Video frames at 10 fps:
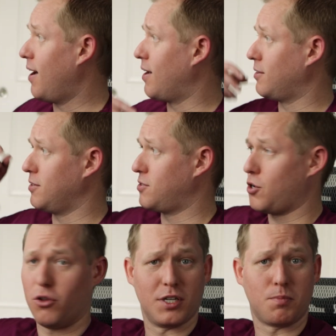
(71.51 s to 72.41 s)
let's
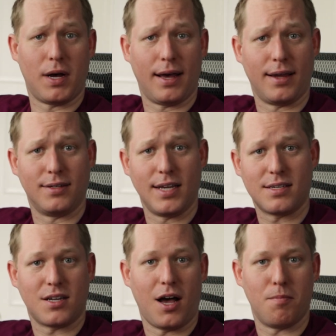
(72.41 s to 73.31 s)
call this my
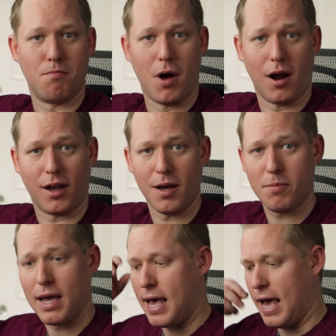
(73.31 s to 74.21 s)
desktop mock-up,